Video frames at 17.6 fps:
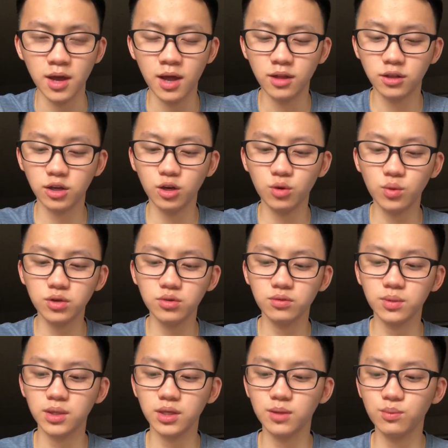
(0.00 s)
They don't want to
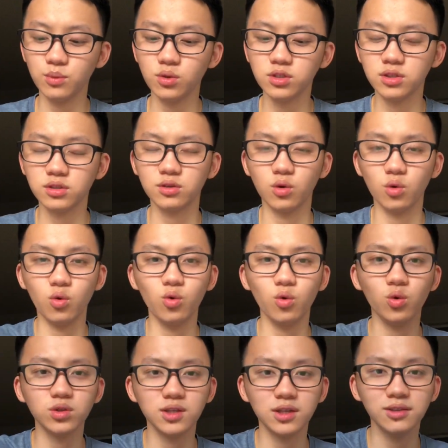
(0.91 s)
be emotional
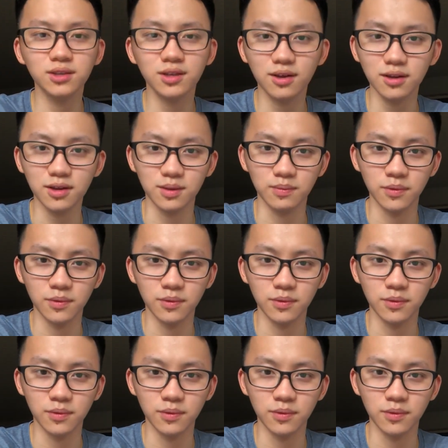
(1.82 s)
all the time.